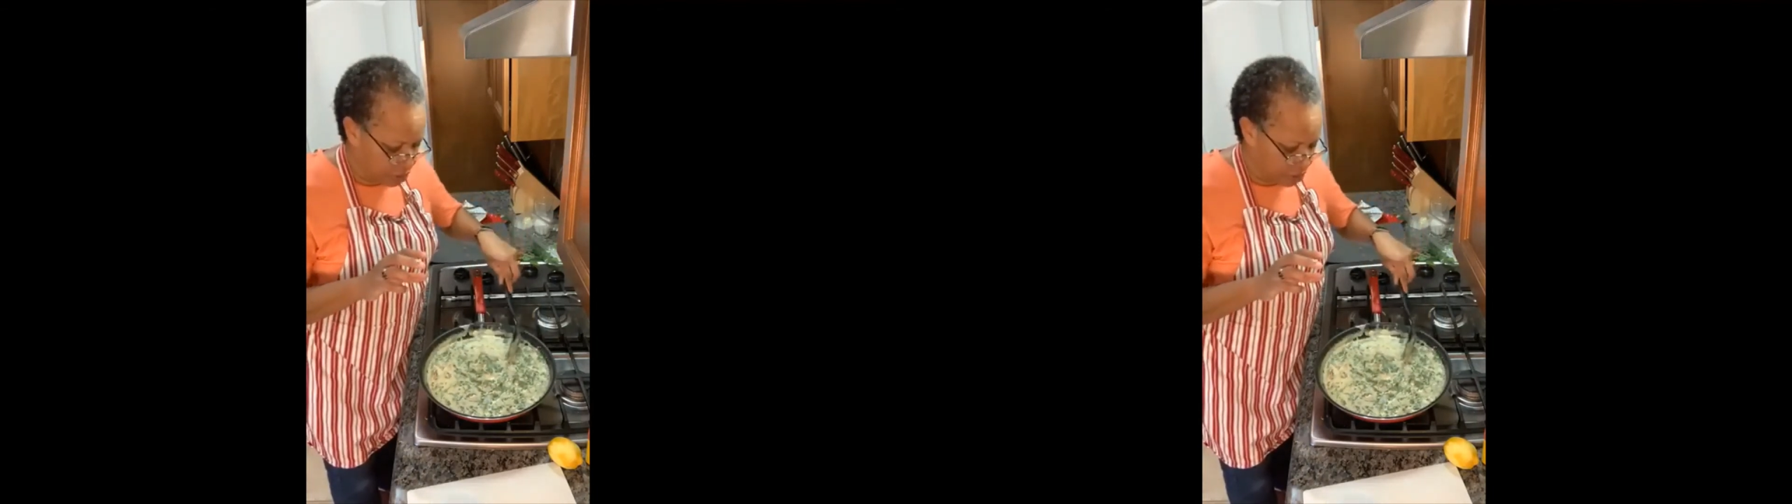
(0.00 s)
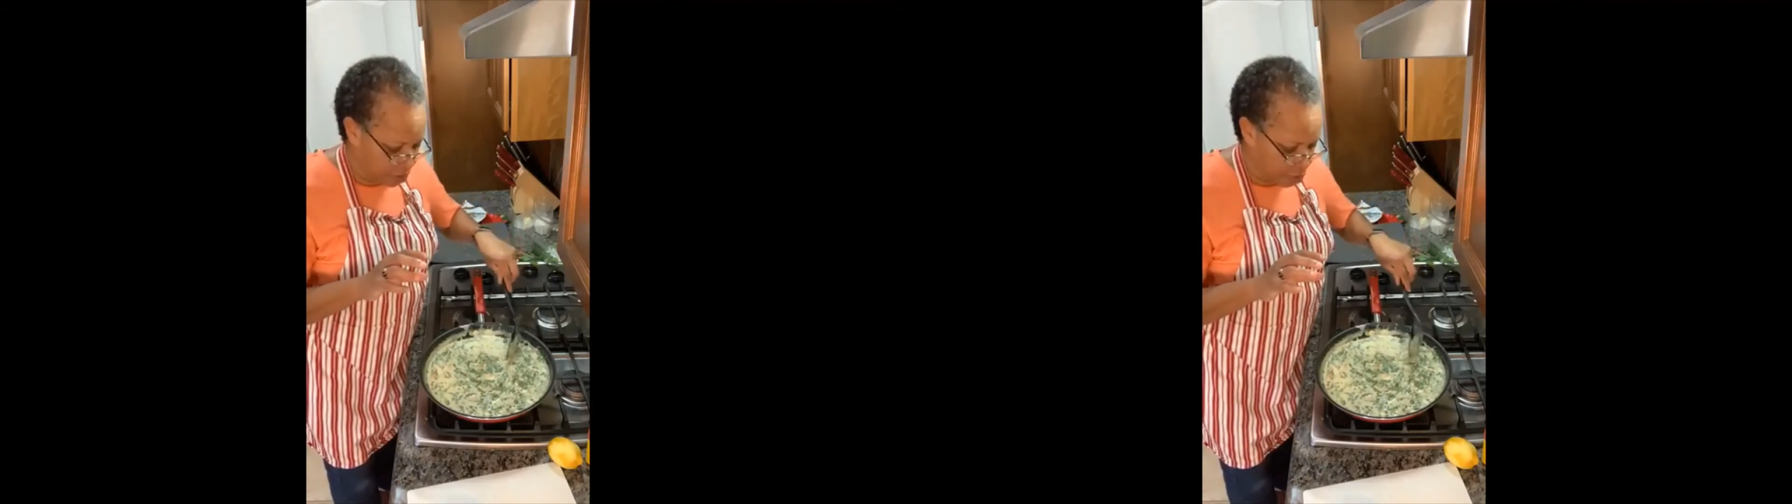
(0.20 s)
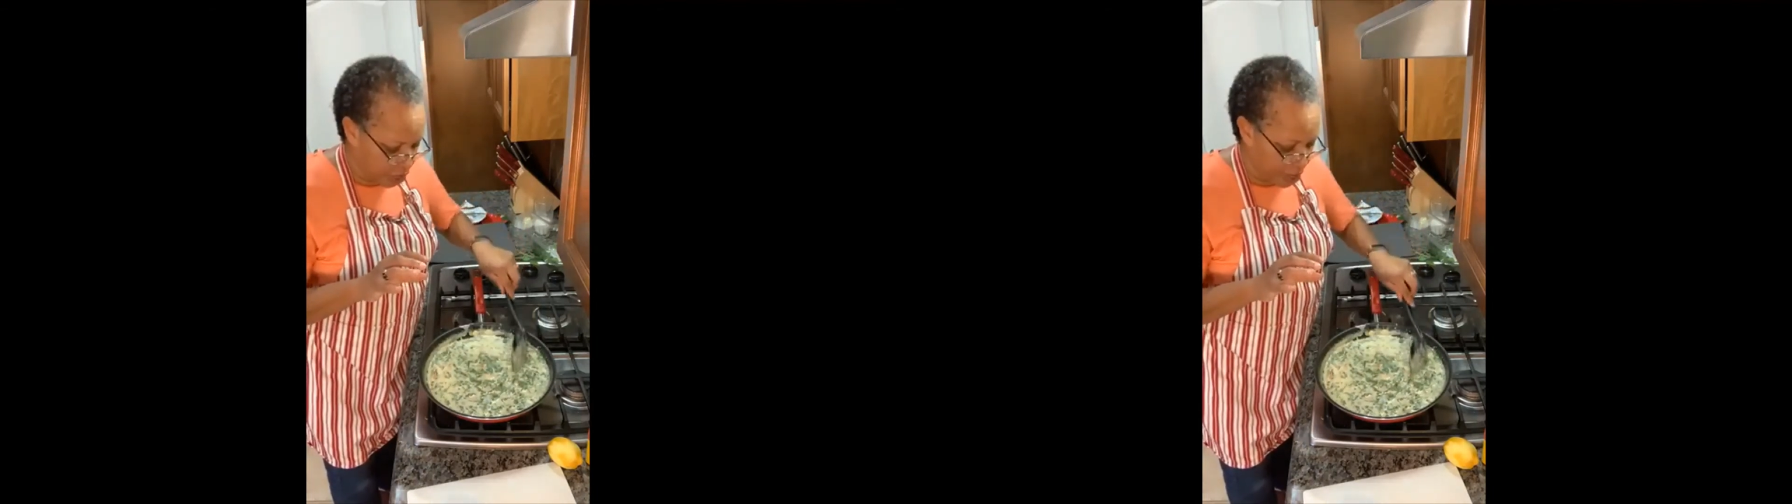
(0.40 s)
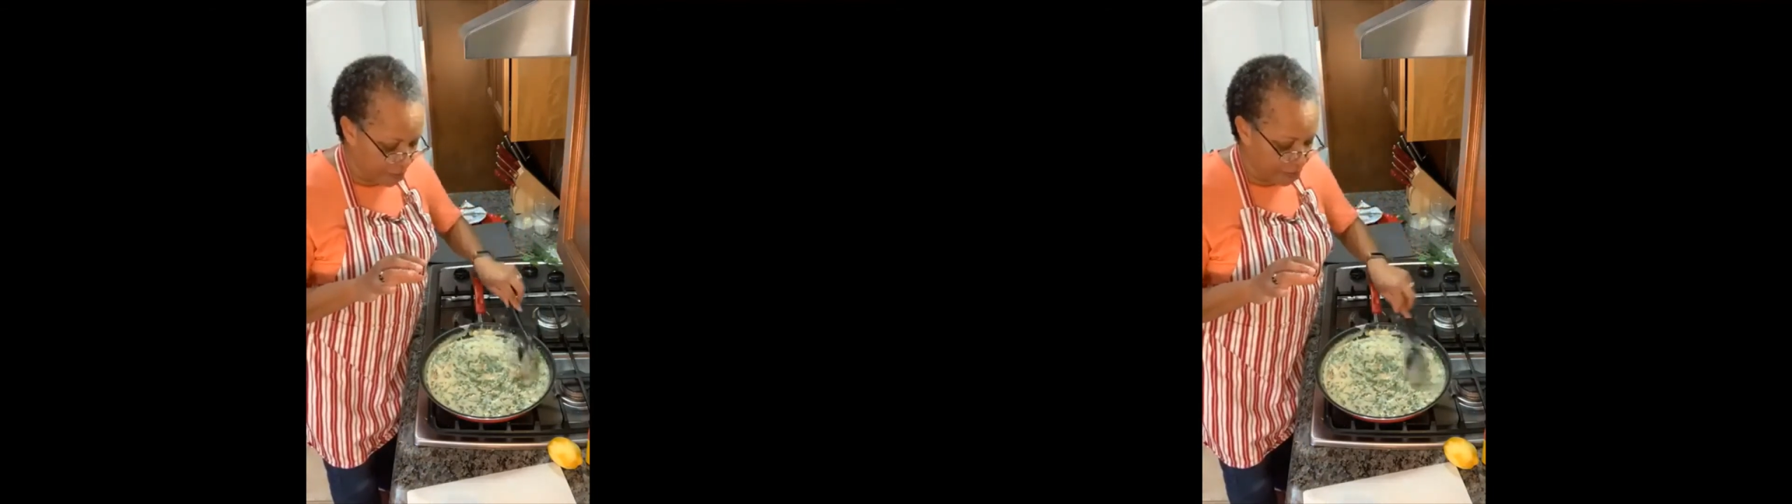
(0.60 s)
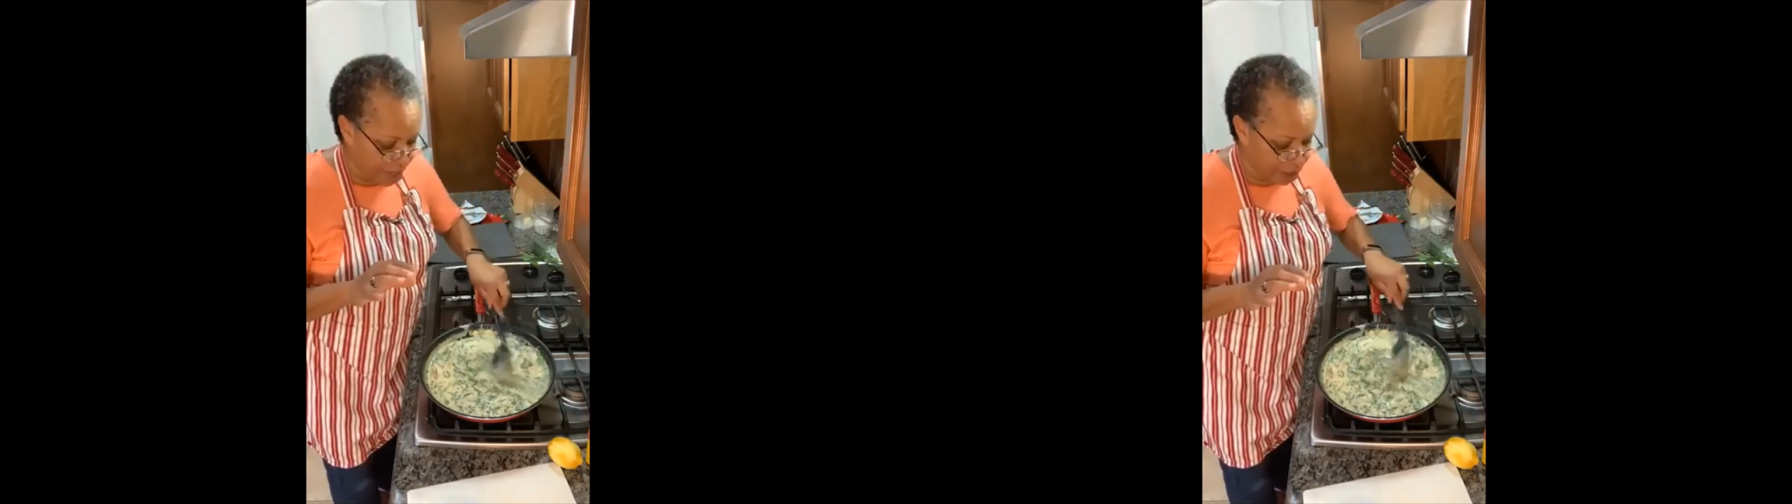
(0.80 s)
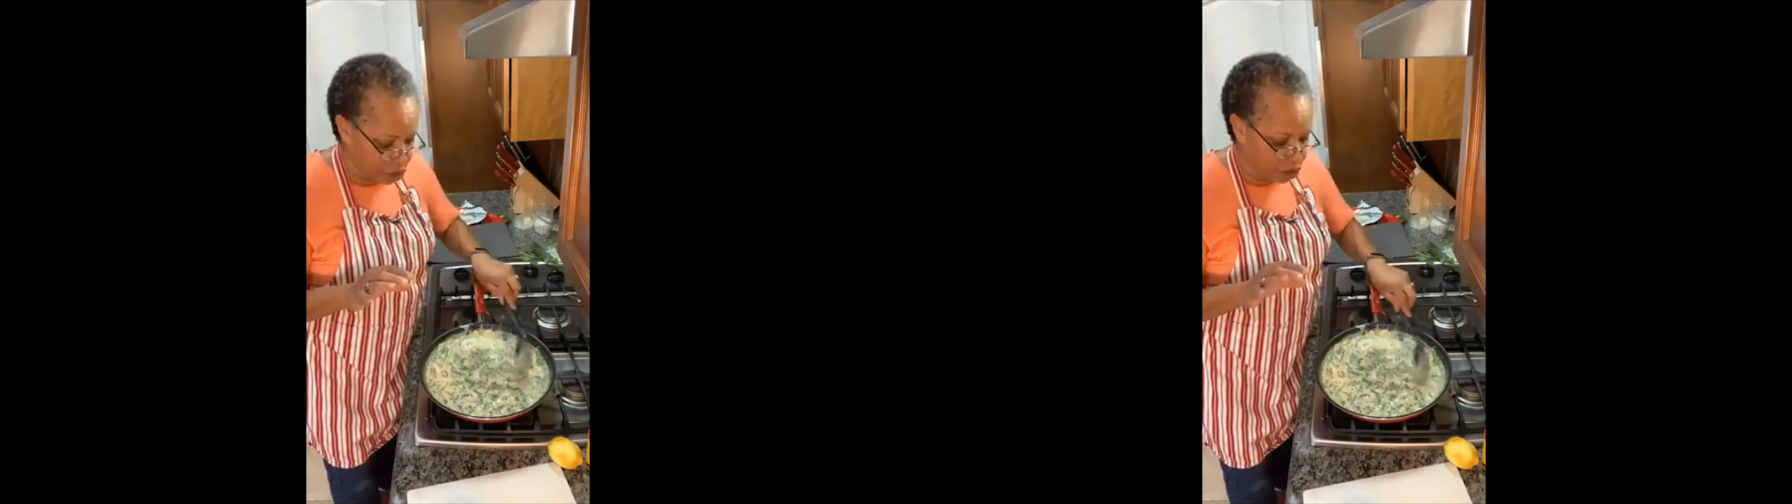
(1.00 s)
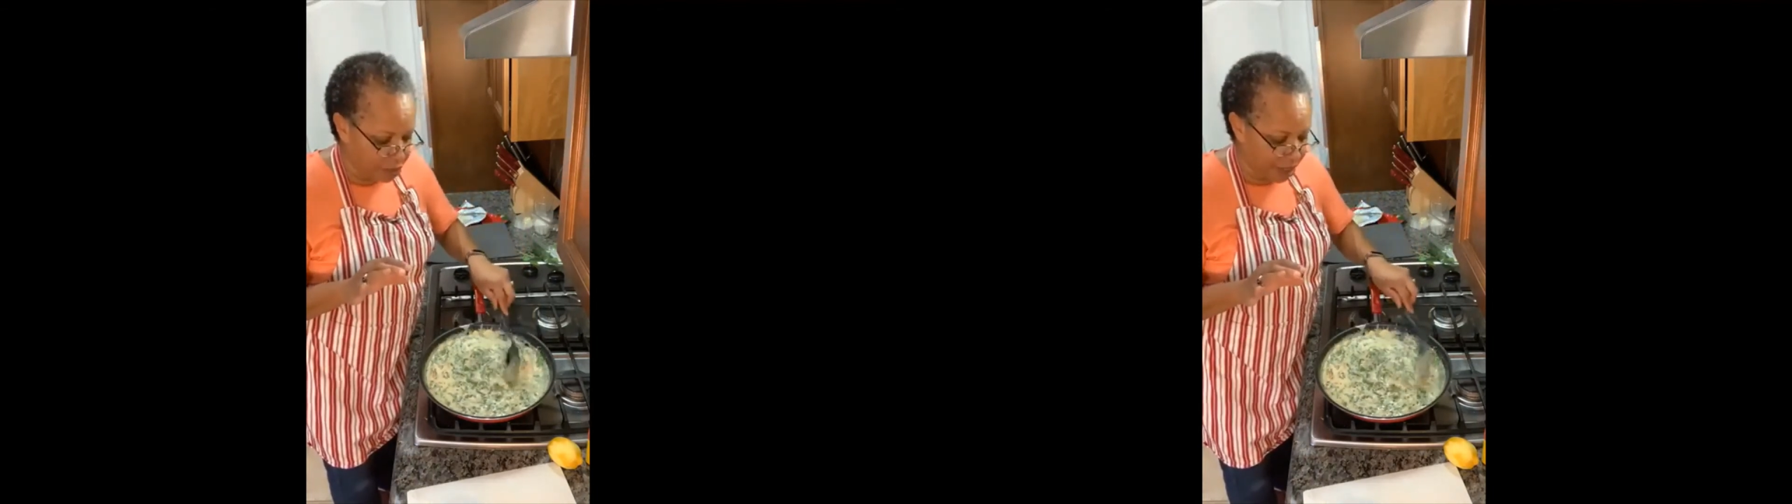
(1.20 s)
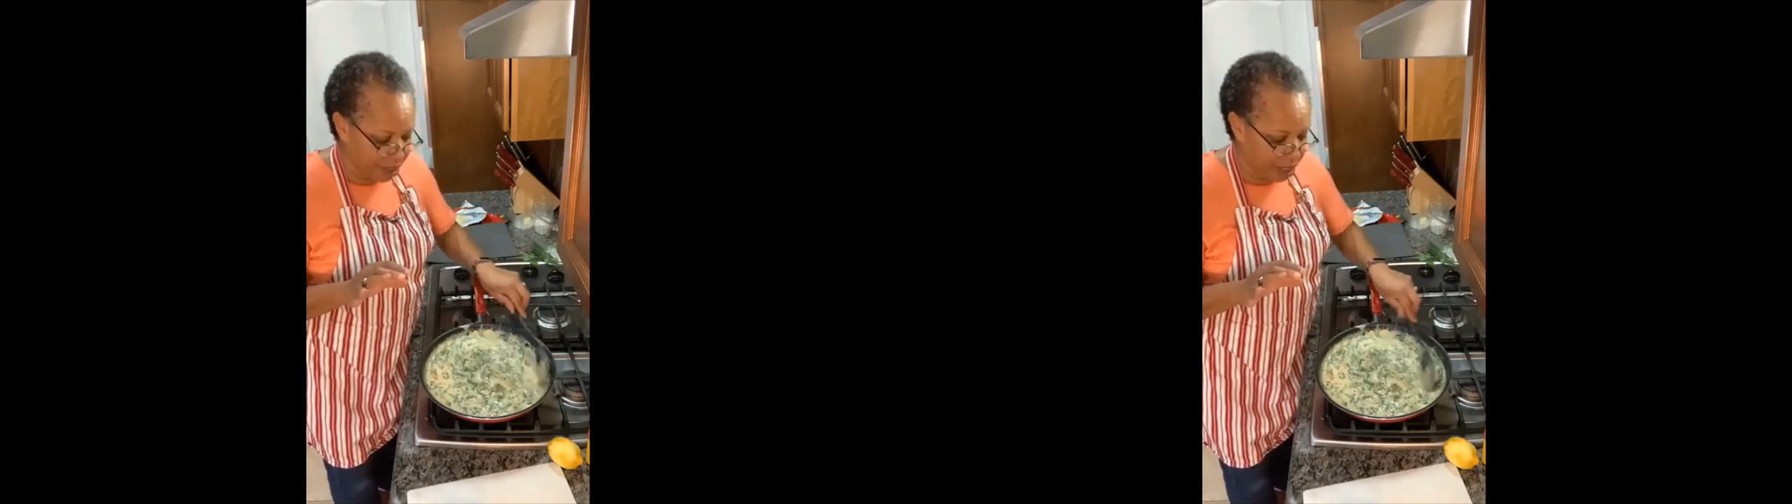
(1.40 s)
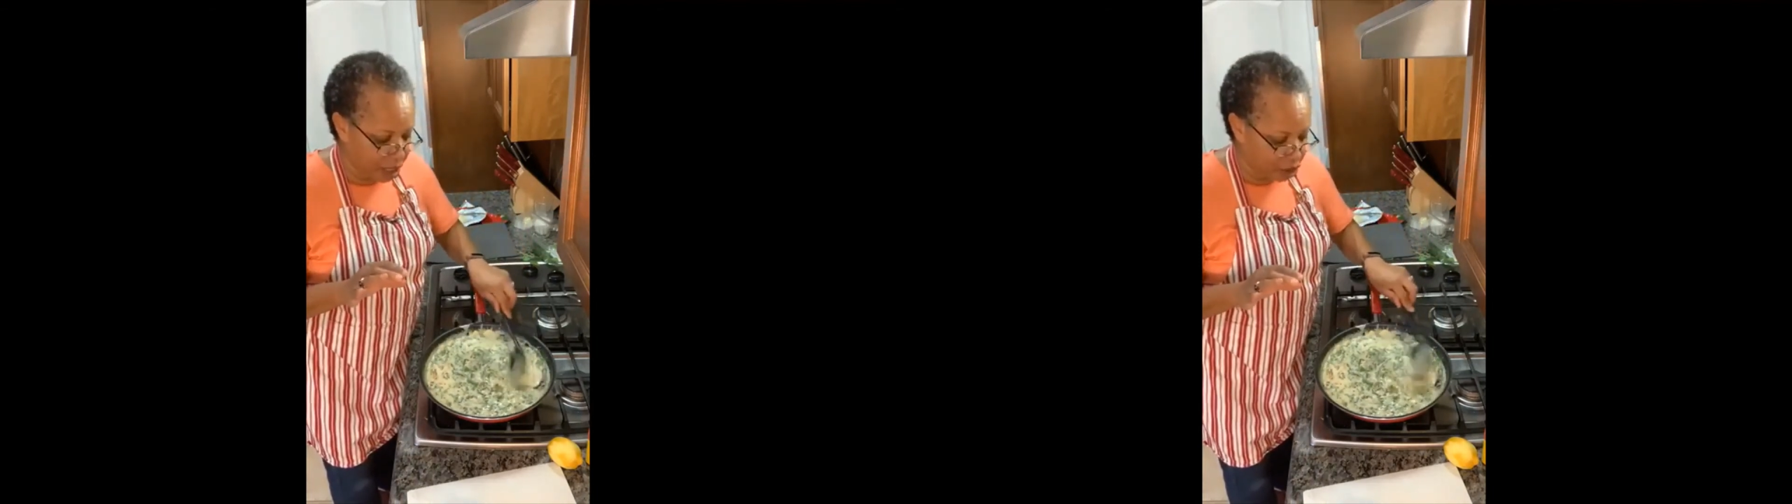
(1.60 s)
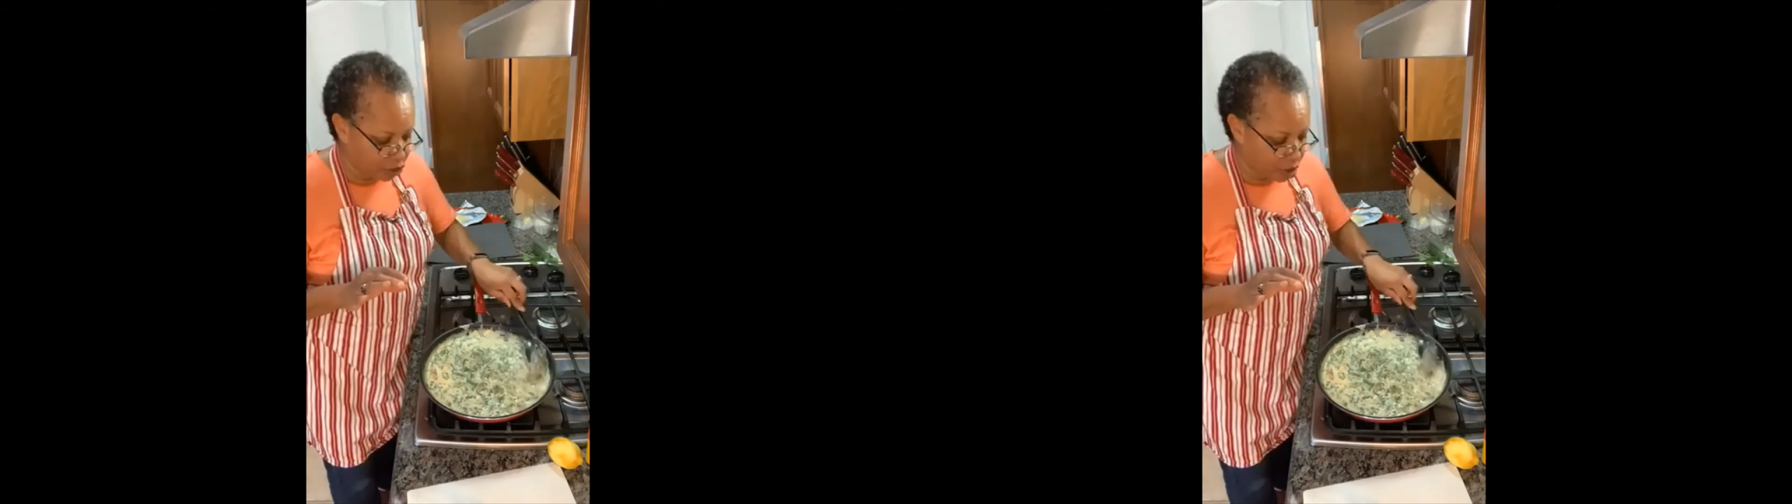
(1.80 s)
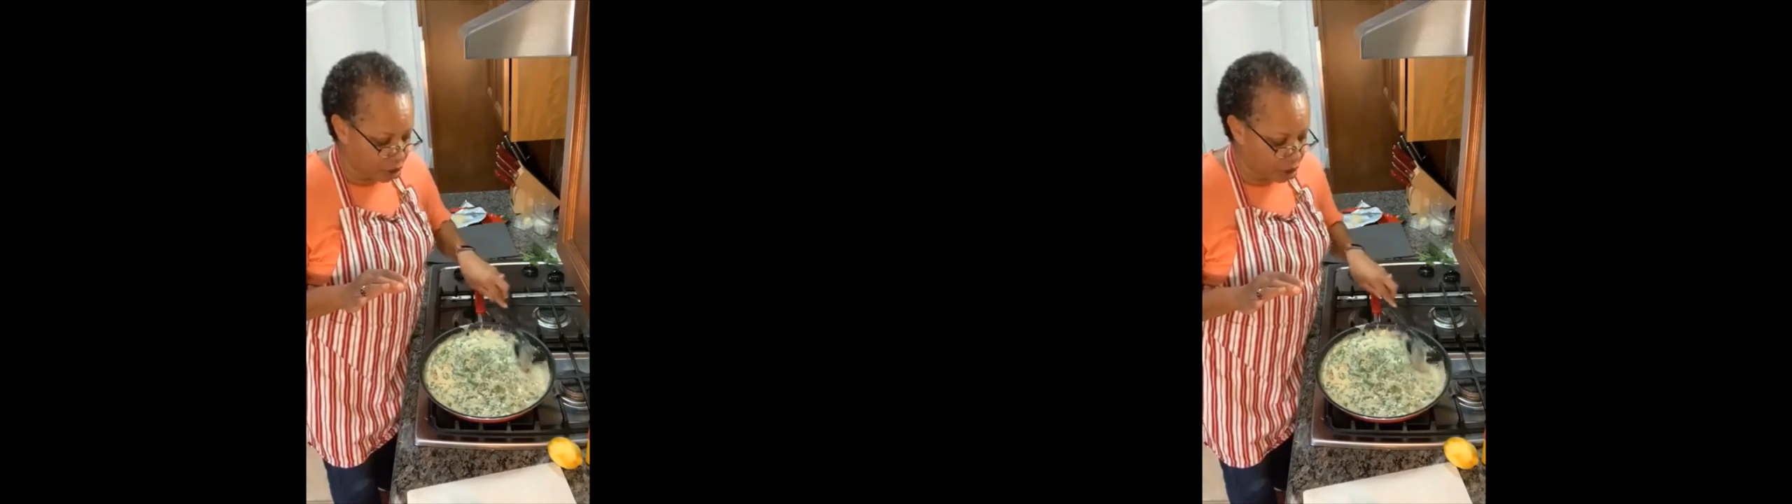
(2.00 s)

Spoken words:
when I make my tuna, my cilantro